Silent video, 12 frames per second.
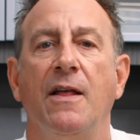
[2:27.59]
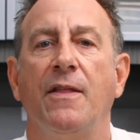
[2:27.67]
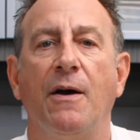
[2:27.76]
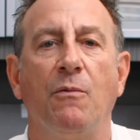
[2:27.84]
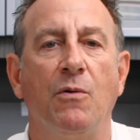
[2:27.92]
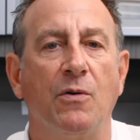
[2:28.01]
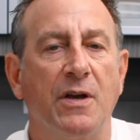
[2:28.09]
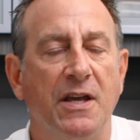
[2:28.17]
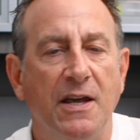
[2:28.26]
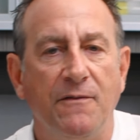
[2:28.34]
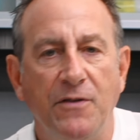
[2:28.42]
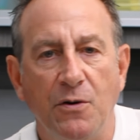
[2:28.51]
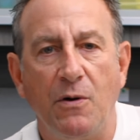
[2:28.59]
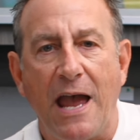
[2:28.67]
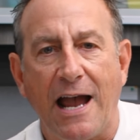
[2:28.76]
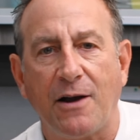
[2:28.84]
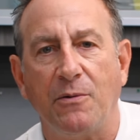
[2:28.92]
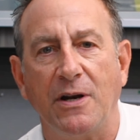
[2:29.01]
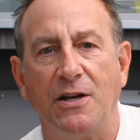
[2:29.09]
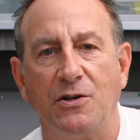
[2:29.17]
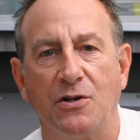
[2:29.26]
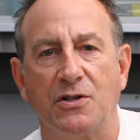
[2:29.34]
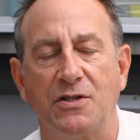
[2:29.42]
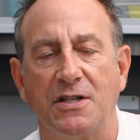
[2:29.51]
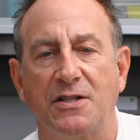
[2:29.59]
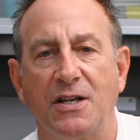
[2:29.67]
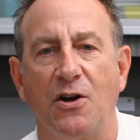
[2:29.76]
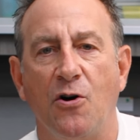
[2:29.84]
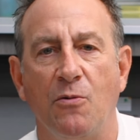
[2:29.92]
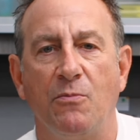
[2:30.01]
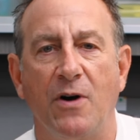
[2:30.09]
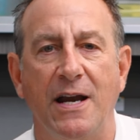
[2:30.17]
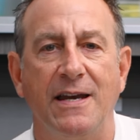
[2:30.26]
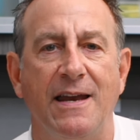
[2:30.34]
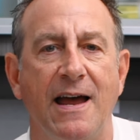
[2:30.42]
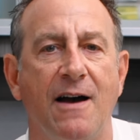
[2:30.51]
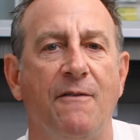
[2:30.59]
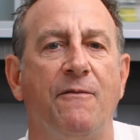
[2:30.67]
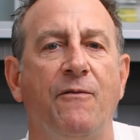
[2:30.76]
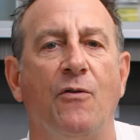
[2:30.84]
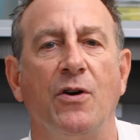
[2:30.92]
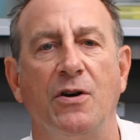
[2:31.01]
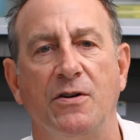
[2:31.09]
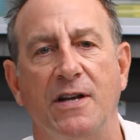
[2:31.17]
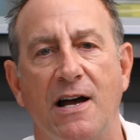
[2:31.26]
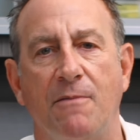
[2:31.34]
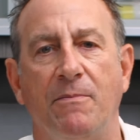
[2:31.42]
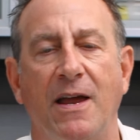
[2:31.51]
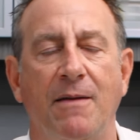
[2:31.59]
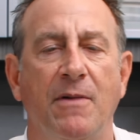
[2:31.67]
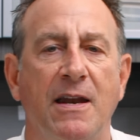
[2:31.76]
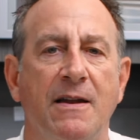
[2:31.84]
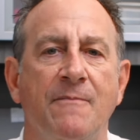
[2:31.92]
that will give you equity in your existing home right now for your down payment,